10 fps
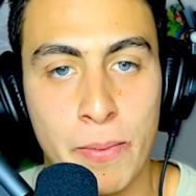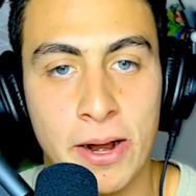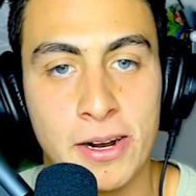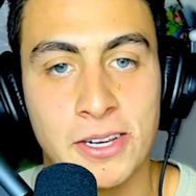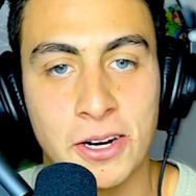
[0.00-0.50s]

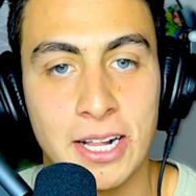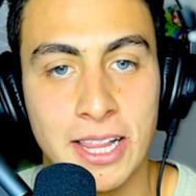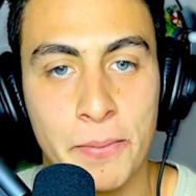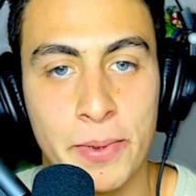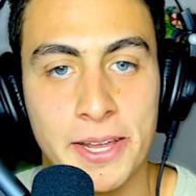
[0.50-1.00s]
parents are
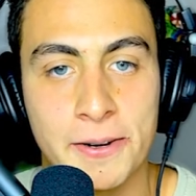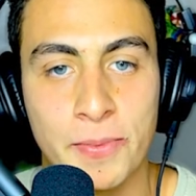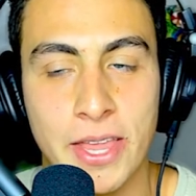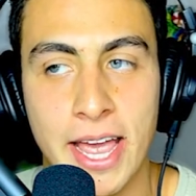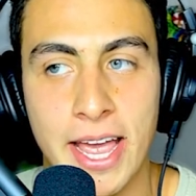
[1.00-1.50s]
Colombian.
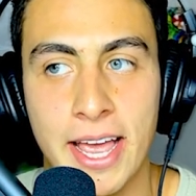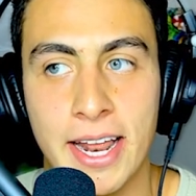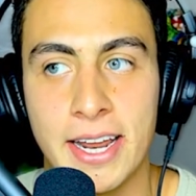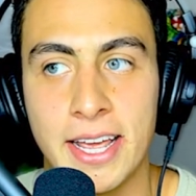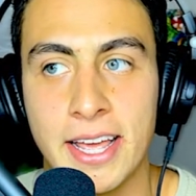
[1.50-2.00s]
And